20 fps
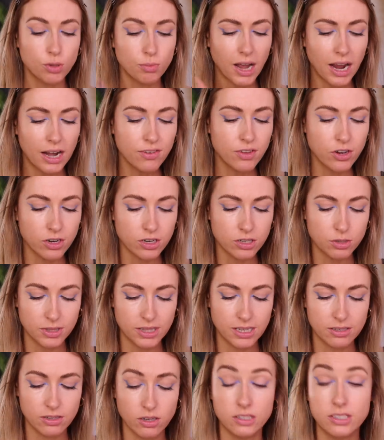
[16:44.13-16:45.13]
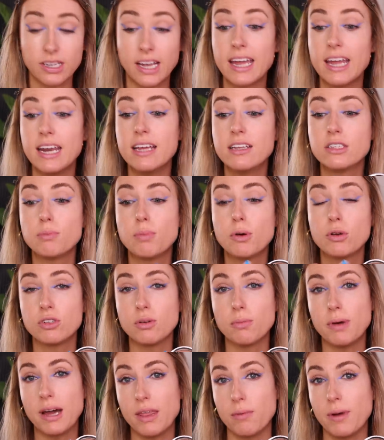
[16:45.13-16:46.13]
So I'm kind of curious what this looks like. It is supposed
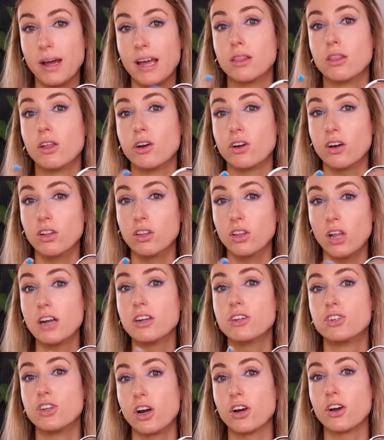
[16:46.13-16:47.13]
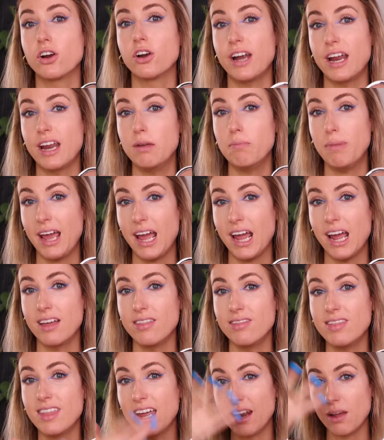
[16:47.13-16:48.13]
to, by the way, look a lot darker in
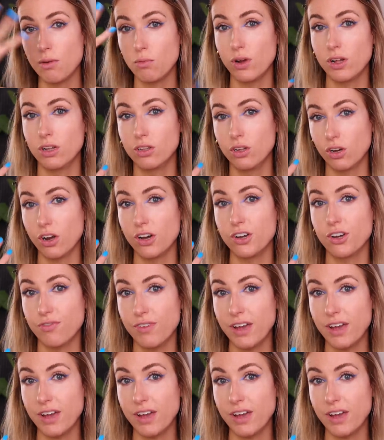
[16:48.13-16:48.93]
pan than it will look on your